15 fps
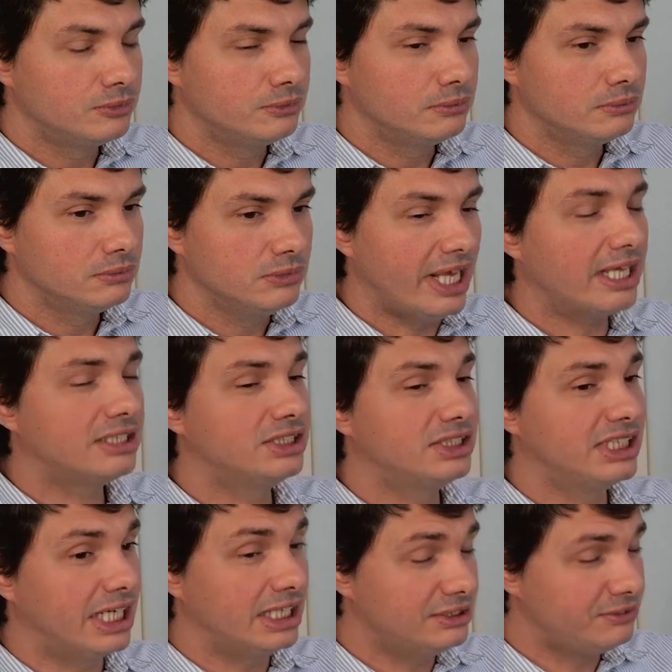
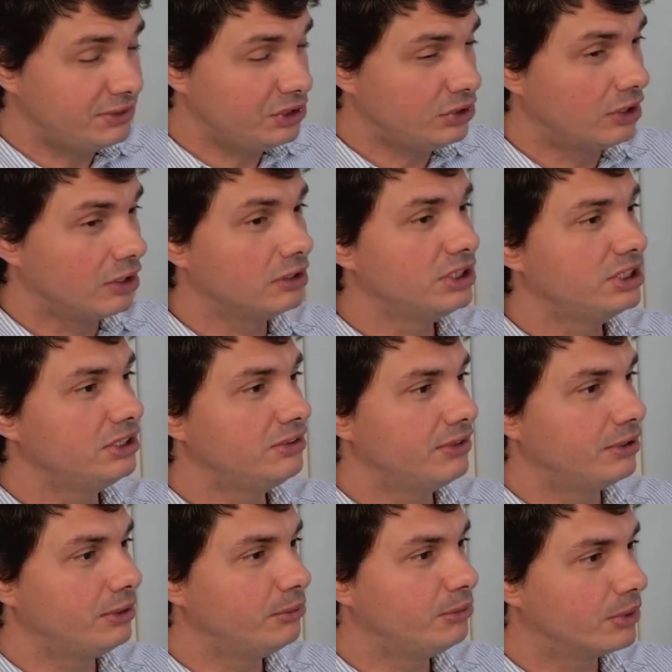exercise physiology is
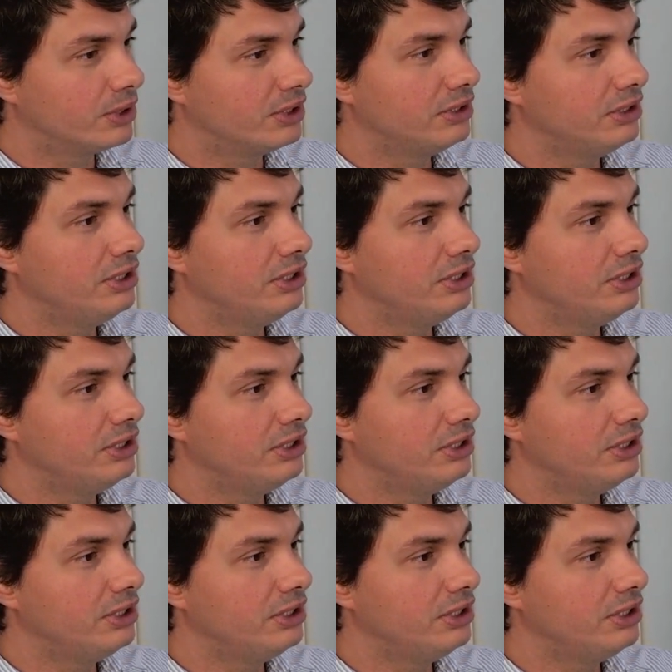very important to